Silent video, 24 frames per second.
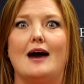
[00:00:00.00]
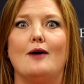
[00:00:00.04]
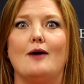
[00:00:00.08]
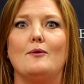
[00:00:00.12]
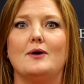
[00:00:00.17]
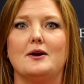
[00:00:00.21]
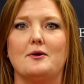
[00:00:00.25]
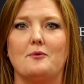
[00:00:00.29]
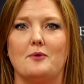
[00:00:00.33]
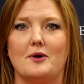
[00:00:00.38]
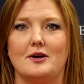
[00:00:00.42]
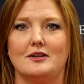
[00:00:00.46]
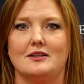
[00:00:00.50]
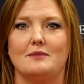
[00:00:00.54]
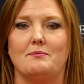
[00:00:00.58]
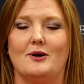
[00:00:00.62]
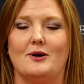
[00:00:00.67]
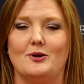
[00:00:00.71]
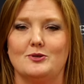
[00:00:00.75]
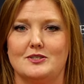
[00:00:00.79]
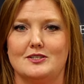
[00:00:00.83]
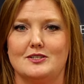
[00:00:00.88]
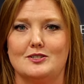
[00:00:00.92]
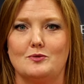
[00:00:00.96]
I want to work the
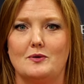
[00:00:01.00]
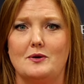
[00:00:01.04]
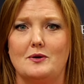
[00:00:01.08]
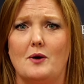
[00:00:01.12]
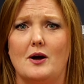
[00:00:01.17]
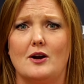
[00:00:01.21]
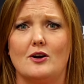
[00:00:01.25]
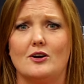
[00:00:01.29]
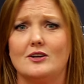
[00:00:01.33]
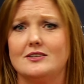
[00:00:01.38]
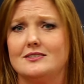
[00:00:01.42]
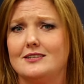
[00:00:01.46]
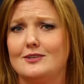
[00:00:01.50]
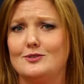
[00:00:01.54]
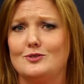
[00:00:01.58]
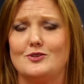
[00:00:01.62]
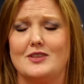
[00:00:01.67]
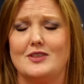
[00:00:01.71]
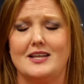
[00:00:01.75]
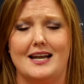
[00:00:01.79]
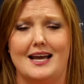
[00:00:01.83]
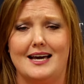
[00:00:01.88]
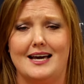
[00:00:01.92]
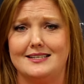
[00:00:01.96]
polls in Sweetwater because those
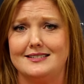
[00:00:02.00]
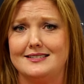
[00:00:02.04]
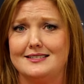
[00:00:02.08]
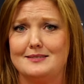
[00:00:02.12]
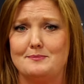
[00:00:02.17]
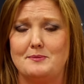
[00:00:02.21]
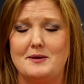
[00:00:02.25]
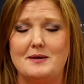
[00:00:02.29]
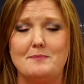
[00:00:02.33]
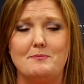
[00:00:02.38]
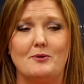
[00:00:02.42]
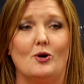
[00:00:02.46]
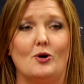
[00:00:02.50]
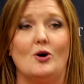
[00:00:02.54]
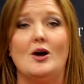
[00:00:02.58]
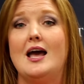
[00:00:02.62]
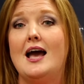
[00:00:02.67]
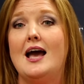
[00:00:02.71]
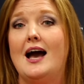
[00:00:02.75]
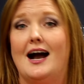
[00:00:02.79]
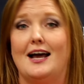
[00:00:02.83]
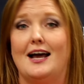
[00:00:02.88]
are the nicest people.